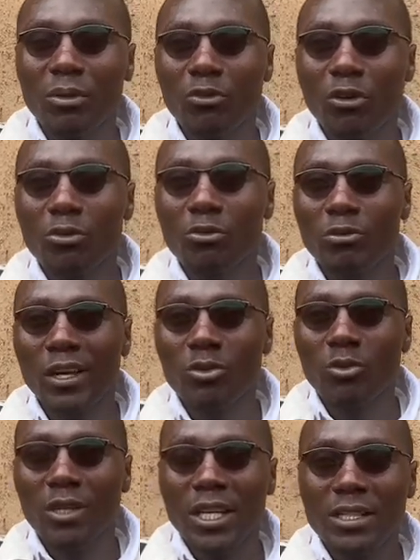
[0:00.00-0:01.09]
before you get
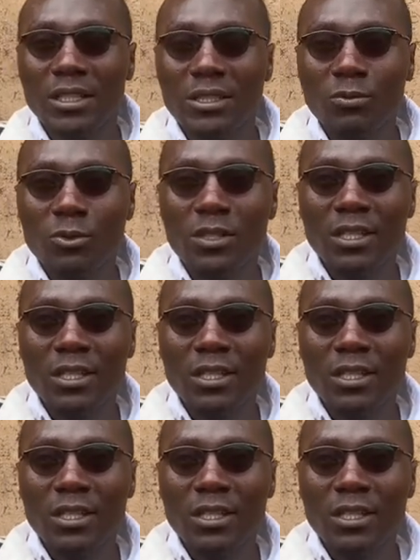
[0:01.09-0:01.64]
your tax exemption